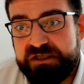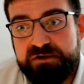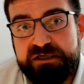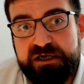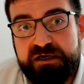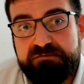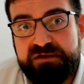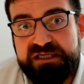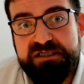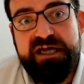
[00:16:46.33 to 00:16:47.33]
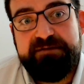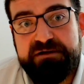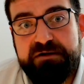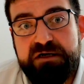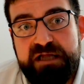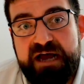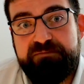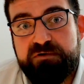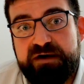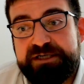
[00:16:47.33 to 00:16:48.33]
look at these types of
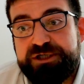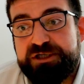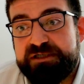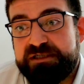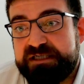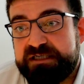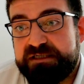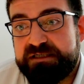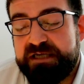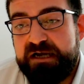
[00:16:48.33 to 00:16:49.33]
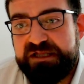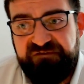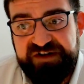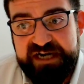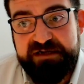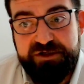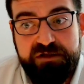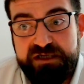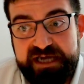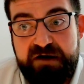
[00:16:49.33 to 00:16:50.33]
collaborations is the
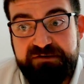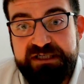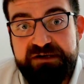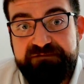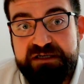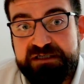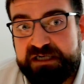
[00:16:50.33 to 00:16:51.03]
financial accounting of this.